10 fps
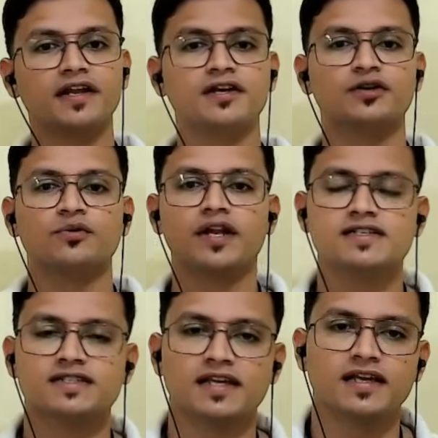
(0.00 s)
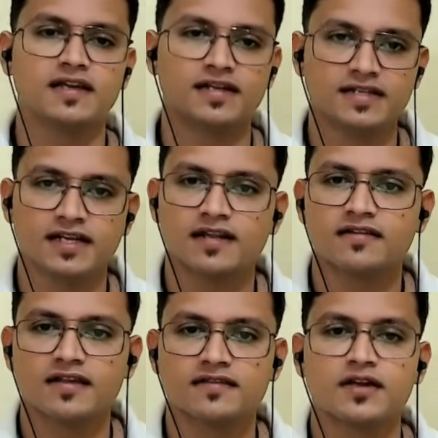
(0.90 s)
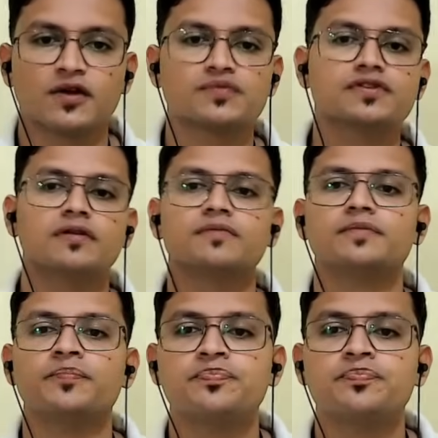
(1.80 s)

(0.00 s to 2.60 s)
related to, let's say, a data science kind of stuff.